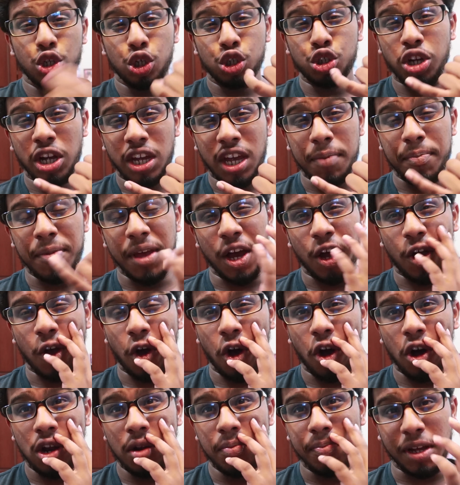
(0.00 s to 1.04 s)
Joshua gave me a
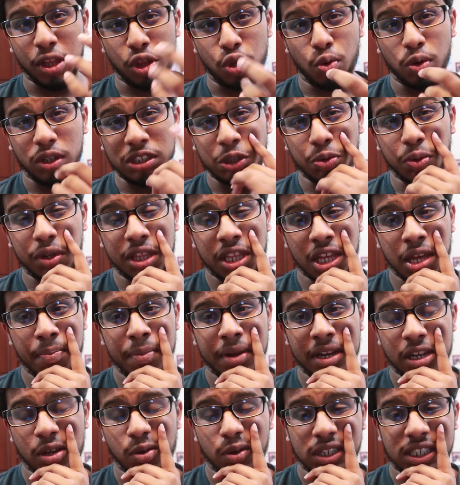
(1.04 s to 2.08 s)
call, Matu was with him,
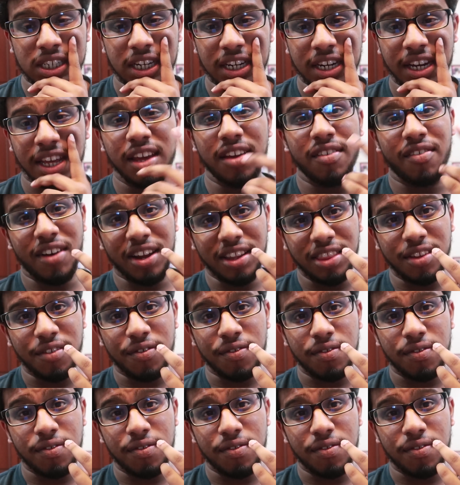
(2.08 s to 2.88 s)
and he was like, "Hey, what